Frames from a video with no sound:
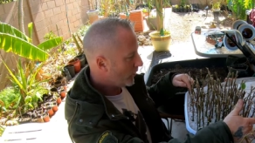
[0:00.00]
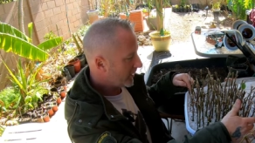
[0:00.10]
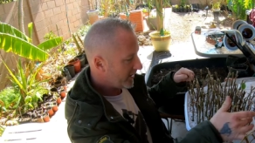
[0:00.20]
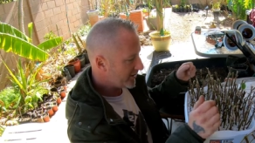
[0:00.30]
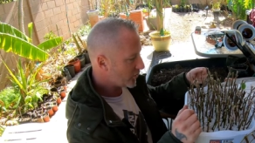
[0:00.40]

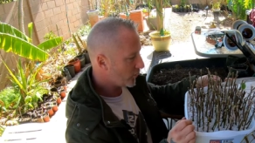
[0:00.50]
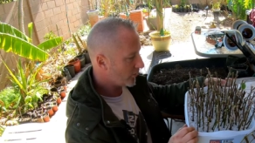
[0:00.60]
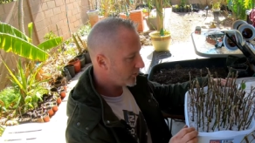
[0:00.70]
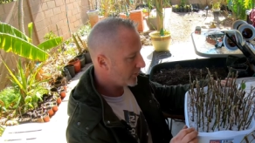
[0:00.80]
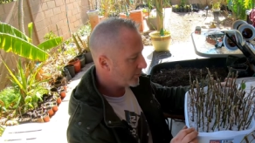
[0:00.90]
one in each
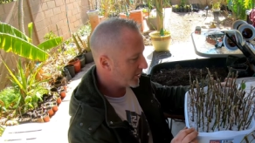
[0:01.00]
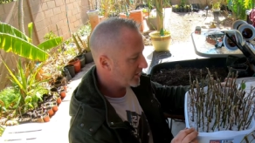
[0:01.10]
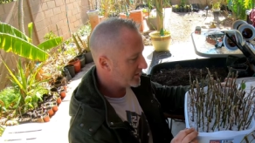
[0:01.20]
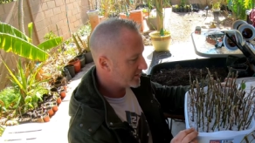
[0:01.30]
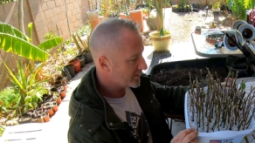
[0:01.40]
corner of the
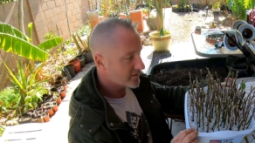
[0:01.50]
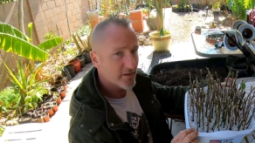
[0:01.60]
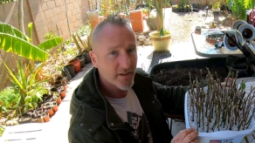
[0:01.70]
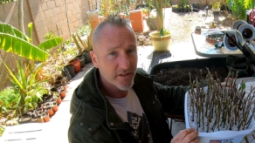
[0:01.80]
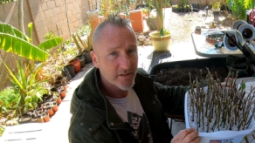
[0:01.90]
bins
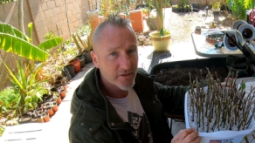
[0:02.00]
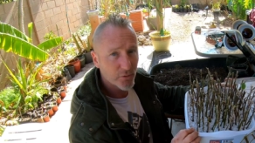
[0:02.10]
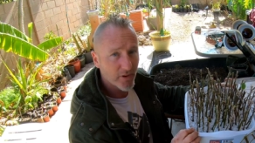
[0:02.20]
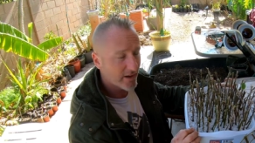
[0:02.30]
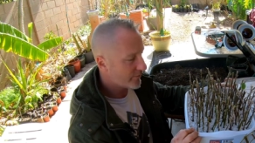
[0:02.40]

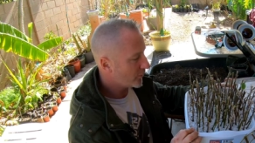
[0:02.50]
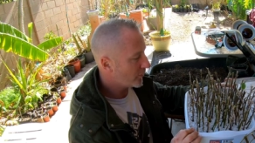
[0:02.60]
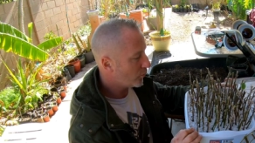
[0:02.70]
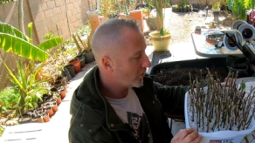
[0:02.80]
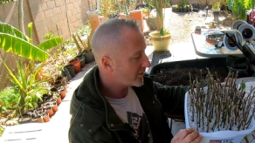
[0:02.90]
to allow
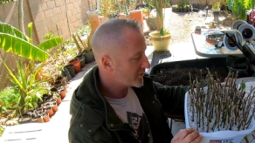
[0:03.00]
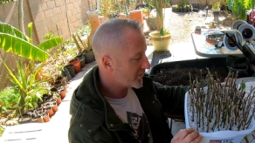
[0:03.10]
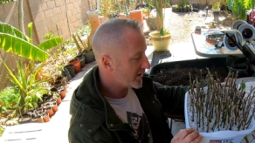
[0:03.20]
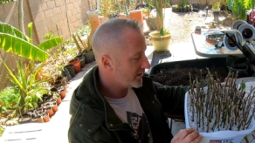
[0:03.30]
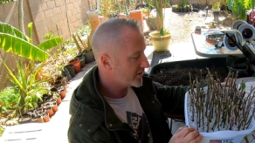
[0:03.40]
for water
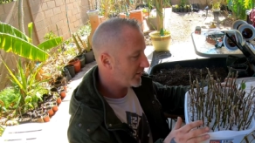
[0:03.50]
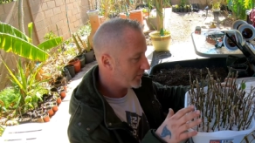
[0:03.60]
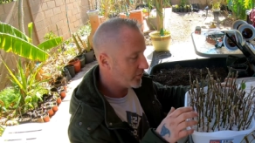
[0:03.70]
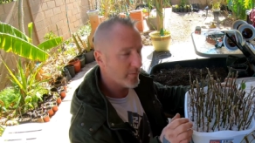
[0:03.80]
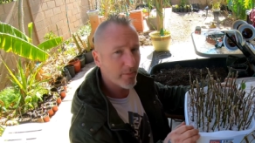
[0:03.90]
drainage. I
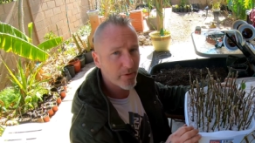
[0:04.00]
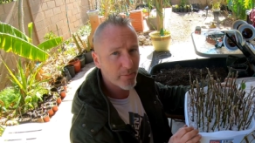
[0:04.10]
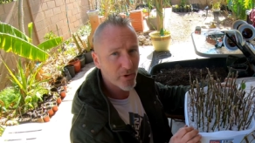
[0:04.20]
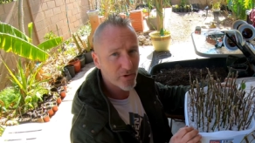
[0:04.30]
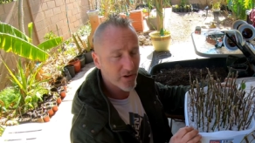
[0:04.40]
filled them up
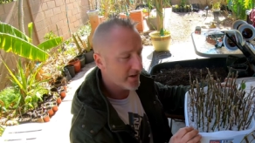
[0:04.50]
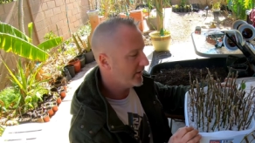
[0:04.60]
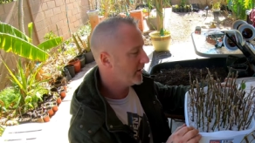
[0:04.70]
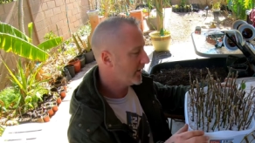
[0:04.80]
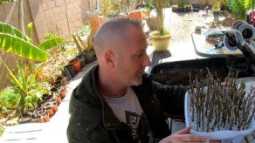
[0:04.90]
with
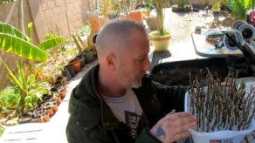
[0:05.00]
perlite.